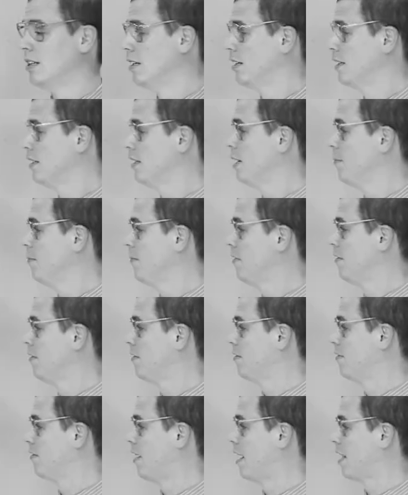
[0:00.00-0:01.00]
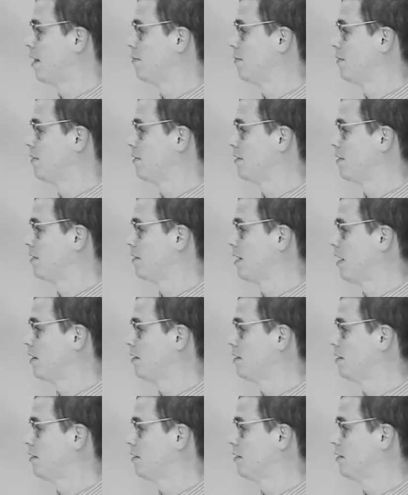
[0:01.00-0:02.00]
kingdom, phylum,
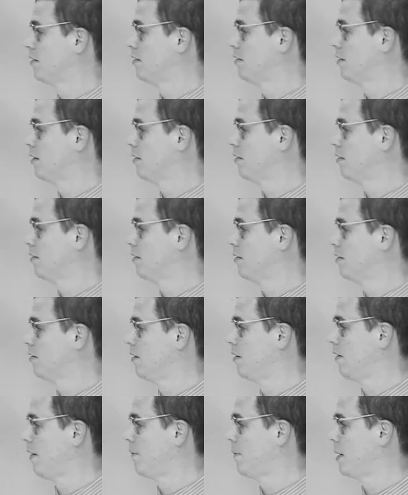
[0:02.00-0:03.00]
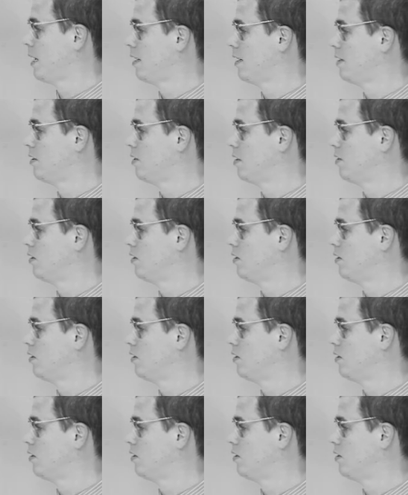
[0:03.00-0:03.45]
class, order, family,